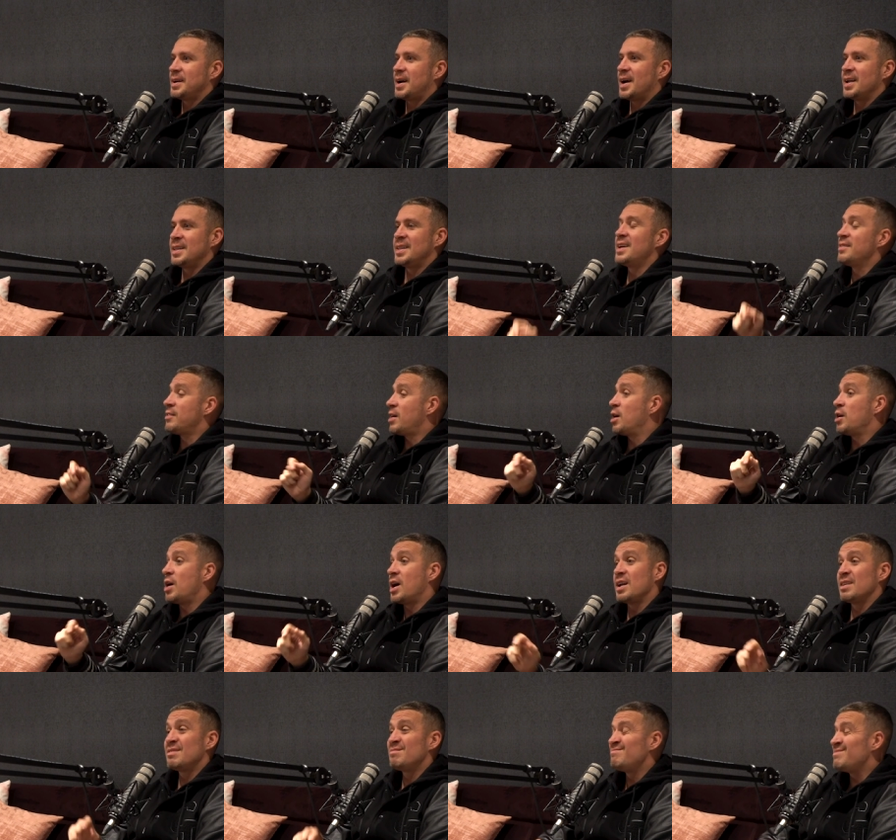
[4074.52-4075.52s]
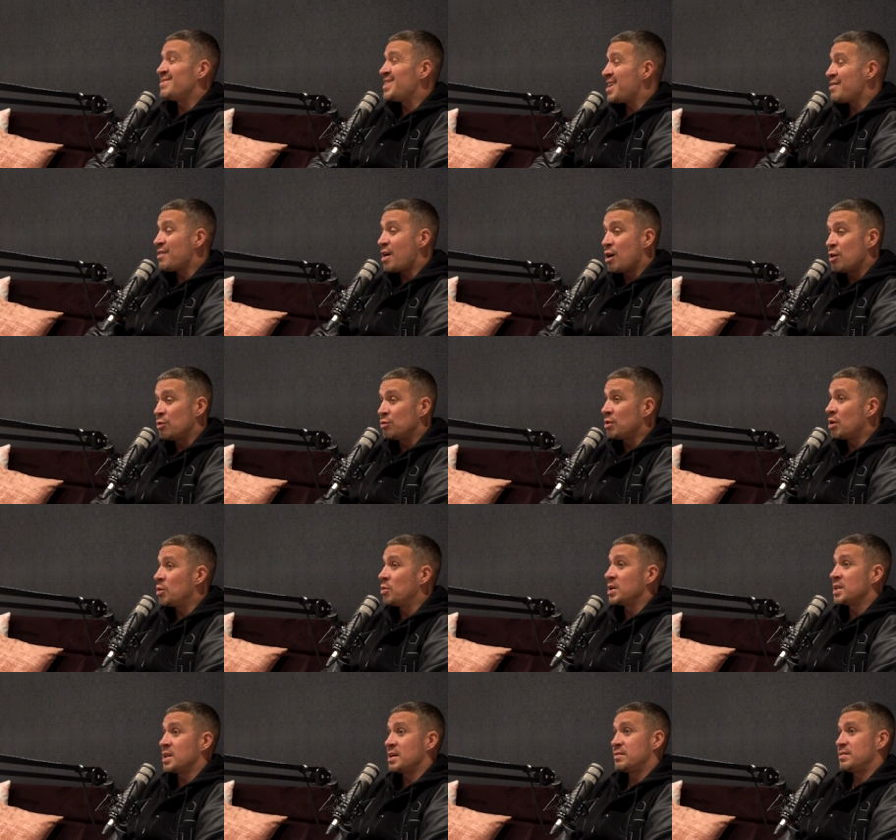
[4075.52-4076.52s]
I never I, I'd never owe no
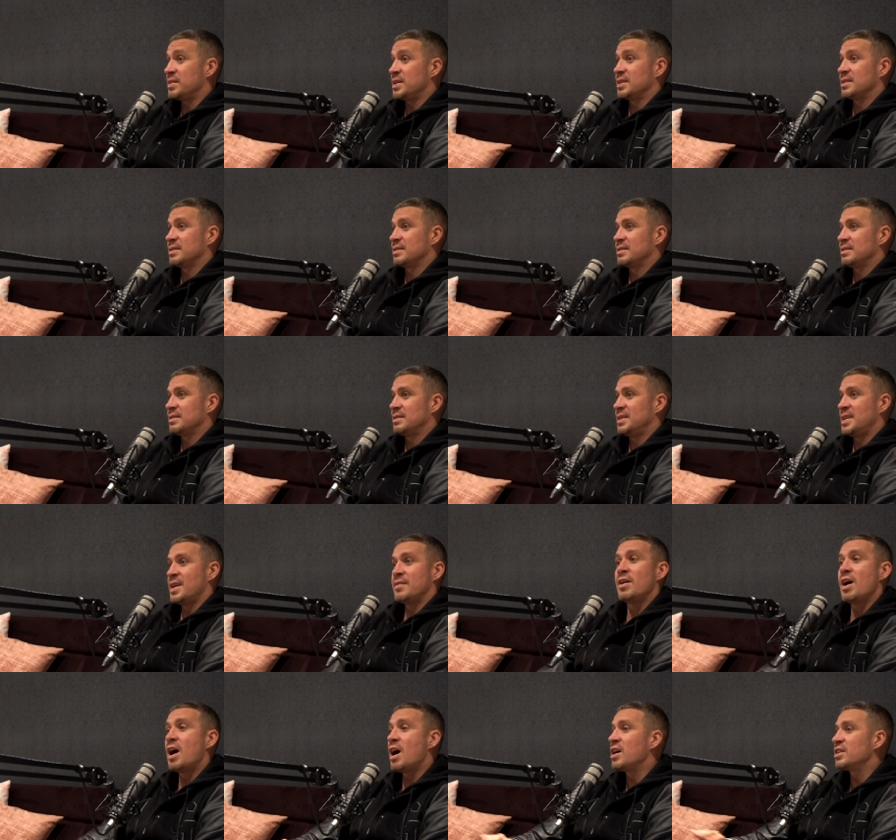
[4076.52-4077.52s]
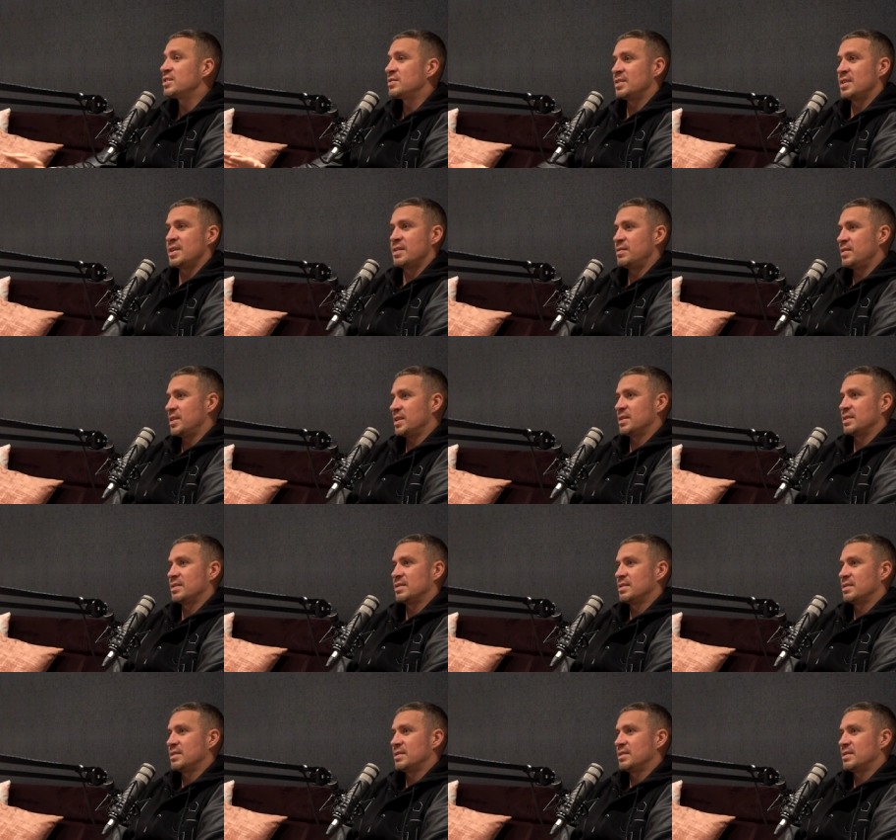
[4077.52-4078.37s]
one nothing. Never ask for nothing.